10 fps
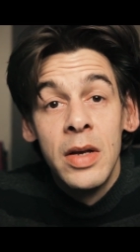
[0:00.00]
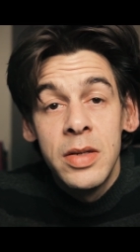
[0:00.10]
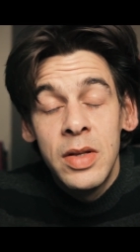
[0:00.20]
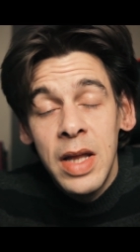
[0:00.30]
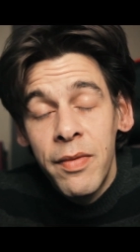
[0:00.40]

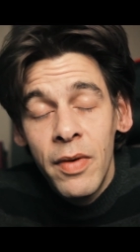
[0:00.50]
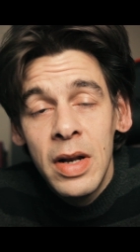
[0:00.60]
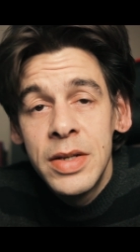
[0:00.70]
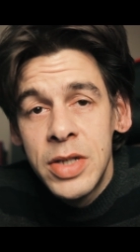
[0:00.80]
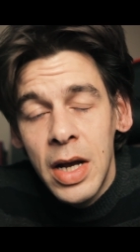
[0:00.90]
So
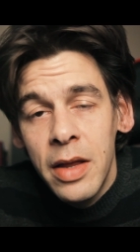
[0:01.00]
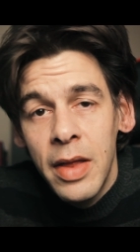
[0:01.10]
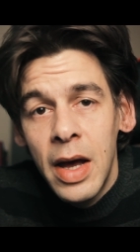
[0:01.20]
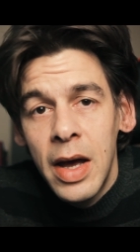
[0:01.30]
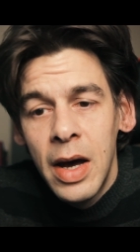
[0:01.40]
definitely check
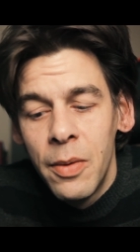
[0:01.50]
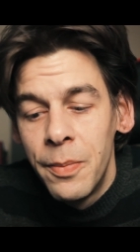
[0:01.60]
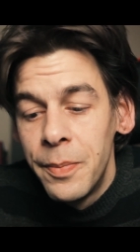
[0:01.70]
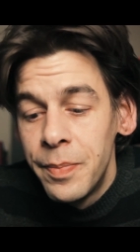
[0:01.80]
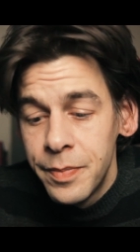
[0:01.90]
that out.
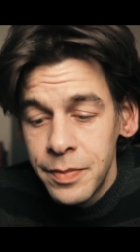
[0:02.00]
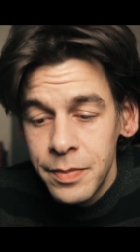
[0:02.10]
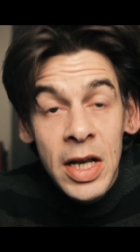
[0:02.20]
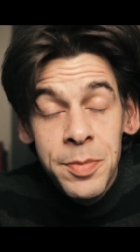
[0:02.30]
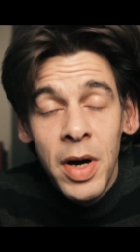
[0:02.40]

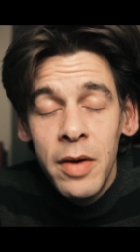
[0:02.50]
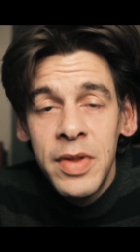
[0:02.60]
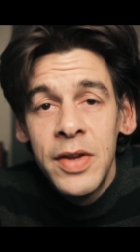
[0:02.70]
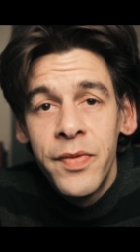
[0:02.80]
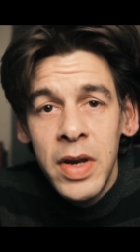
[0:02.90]
Next part of
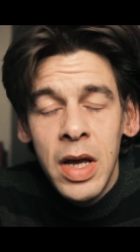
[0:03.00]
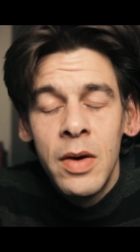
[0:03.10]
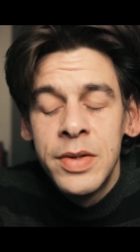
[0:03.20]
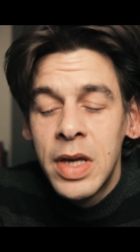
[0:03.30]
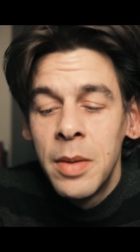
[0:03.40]
this
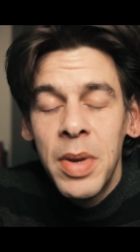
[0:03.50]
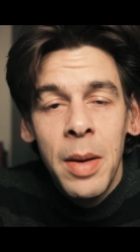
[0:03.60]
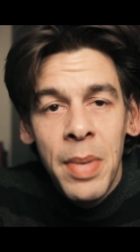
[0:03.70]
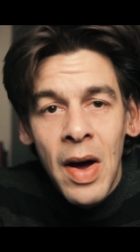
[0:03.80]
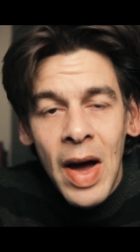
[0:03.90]
video is going to be
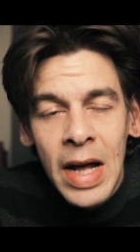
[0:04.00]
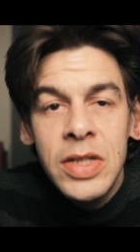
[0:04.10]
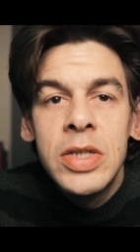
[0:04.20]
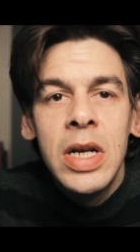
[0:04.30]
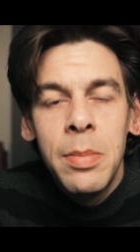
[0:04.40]
about
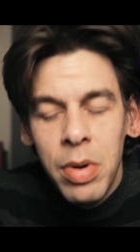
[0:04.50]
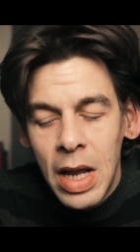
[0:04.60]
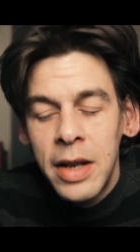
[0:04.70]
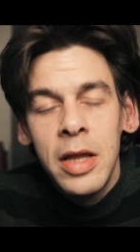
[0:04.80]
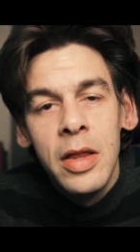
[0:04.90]
actually
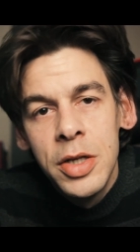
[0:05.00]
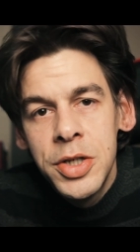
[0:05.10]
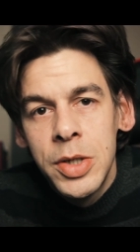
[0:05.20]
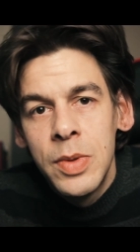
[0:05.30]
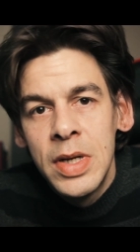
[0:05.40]
planning the
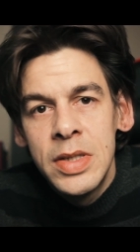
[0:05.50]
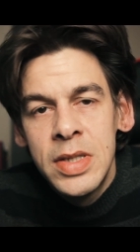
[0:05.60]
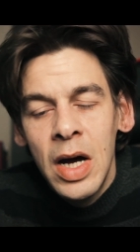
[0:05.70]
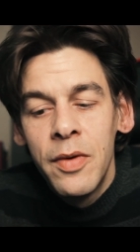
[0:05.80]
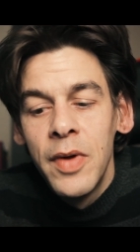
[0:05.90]
shoot
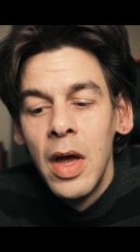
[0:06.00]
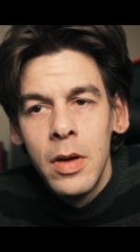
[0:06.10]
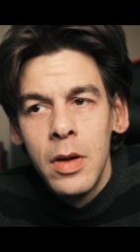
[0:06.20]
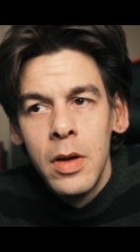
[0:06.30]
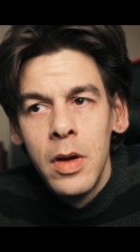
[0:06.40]
itself.
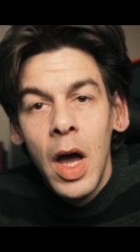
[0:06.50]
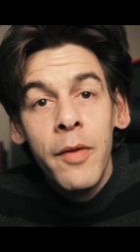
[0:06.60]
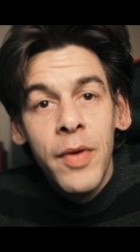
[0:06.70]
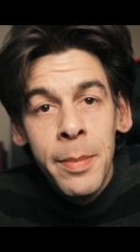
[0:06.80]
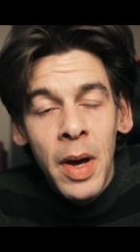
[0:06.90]

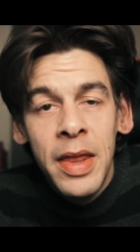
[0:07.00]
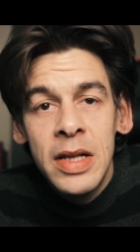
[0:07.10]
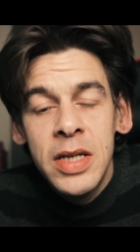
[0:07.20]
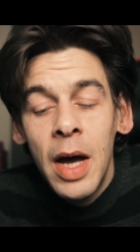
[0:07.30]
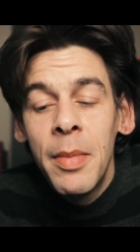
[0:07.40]
Hopefully by
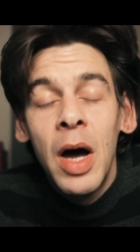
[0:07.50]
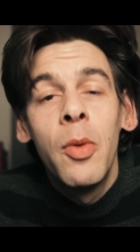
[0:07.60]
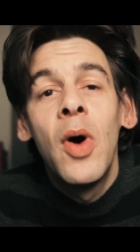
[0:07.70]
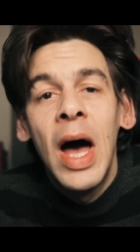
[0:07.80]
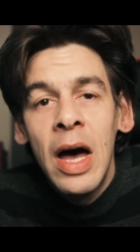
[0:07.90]
that time I
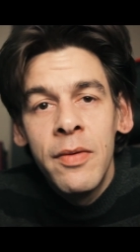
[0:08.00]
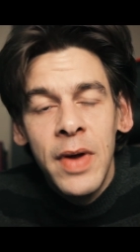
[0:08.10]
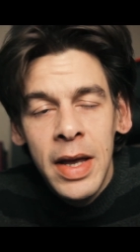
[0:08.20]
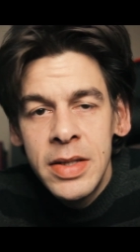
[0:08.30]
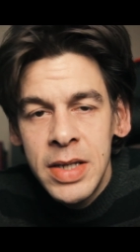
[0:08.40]
will have
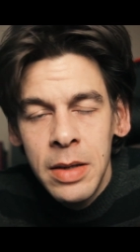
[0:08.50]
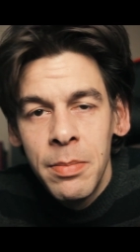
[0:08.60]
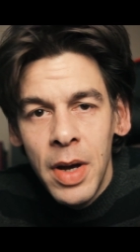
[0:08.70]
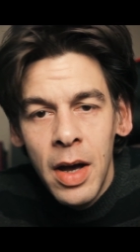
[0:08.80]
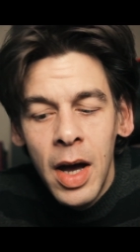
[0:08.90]
a
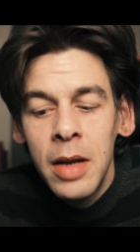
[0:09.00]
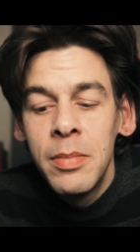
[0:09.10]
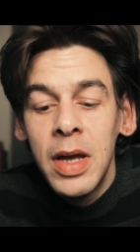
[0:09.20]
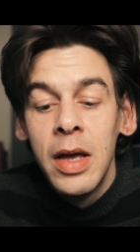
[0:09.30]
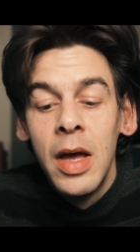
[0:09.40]
team behind me.